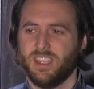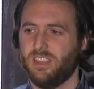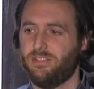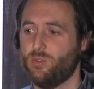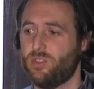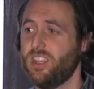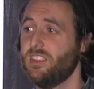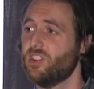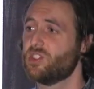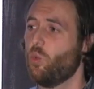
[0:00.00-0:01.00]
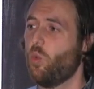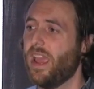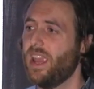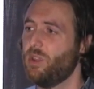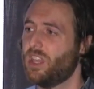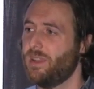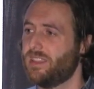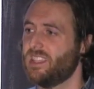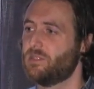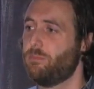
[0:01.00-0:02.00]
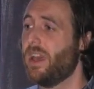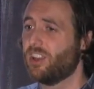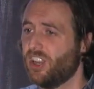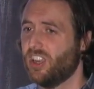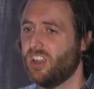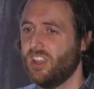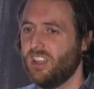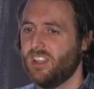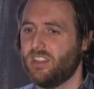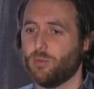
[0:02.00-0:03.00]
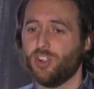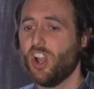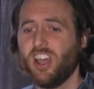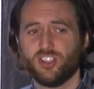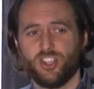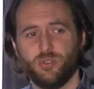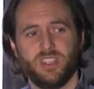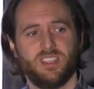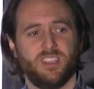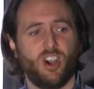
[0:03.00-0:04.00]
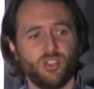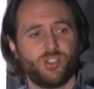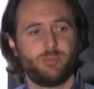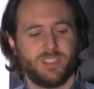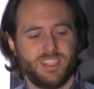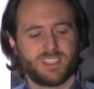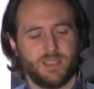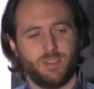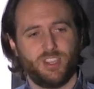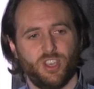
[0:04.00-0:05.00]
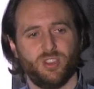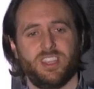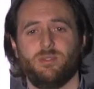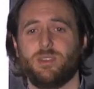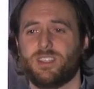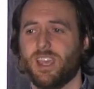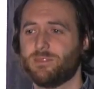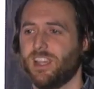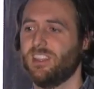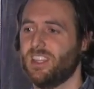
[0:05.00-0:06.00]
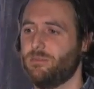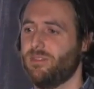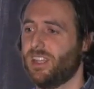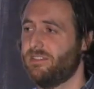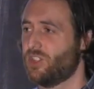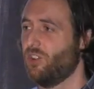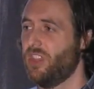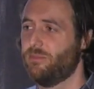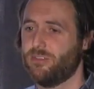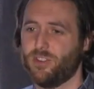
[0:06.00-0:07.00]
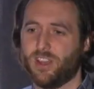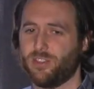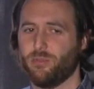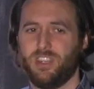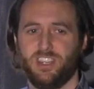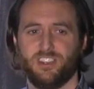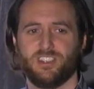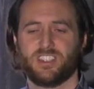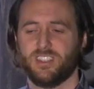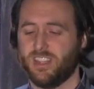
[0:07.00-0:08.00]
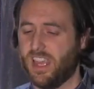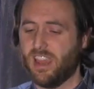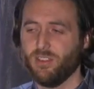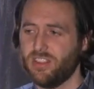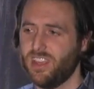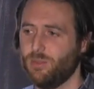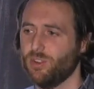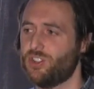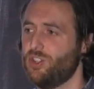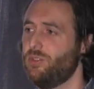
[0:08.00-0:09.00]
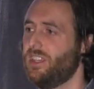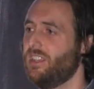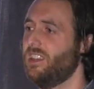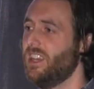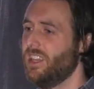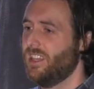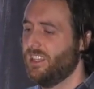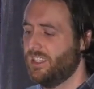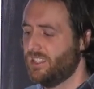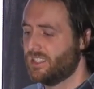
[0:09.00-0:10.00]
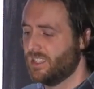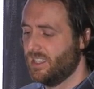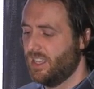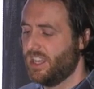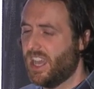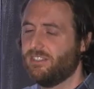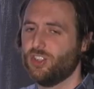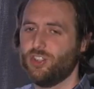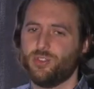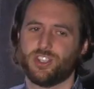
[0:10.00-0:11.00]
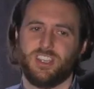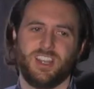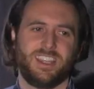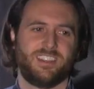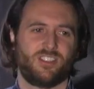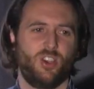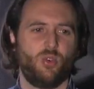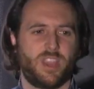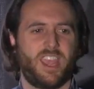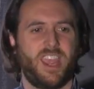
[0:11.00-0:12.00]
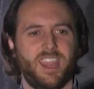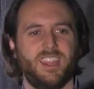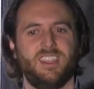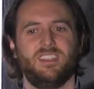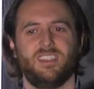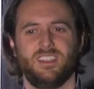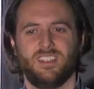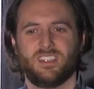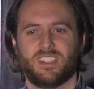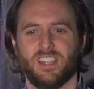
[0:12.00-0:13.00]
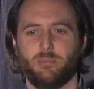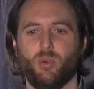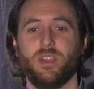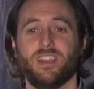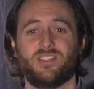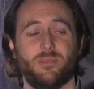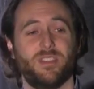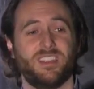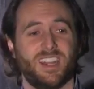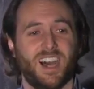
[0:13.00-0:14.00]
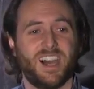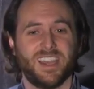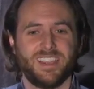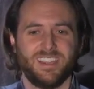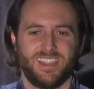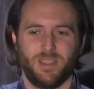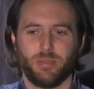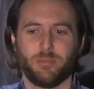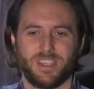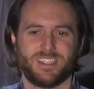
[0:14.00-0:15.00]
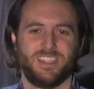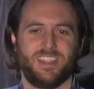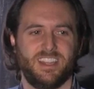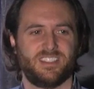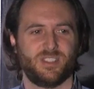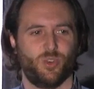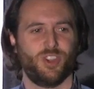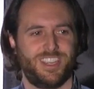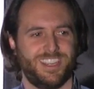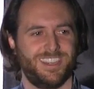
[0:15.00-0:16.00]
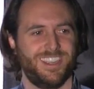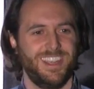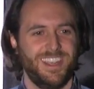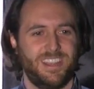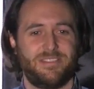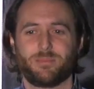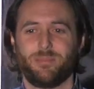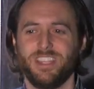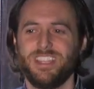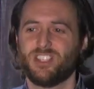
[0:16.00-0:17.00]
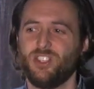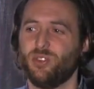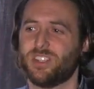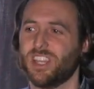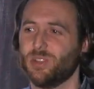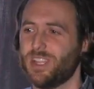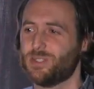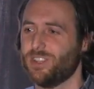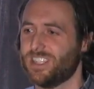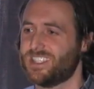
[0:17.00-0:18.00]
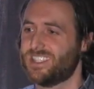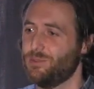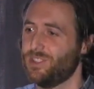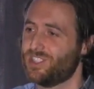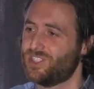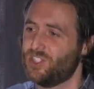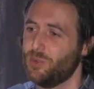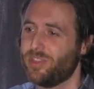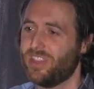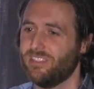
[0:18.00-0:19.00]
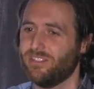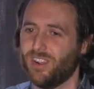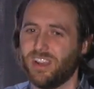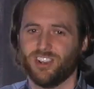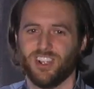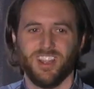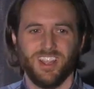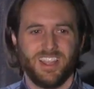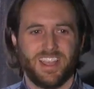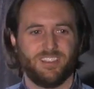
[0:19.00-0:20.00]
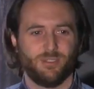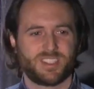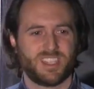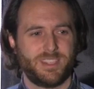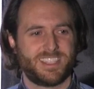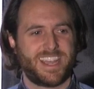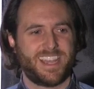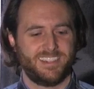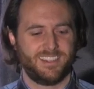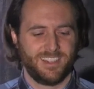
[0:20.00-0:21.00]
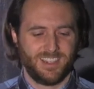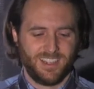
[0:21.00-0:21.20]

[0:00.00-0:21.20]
If you think there's a way we could make things better that we're not doing, also please let me know. Like, I kept telling them, and I've told them for now 3 years, everything we're doing is an evolution. Like, it's okay to, like, point out something that I implemented that isn't working. In fact, please do, because otherwise we're going to sit with this stupid thing forever, and everyone's going to be sad.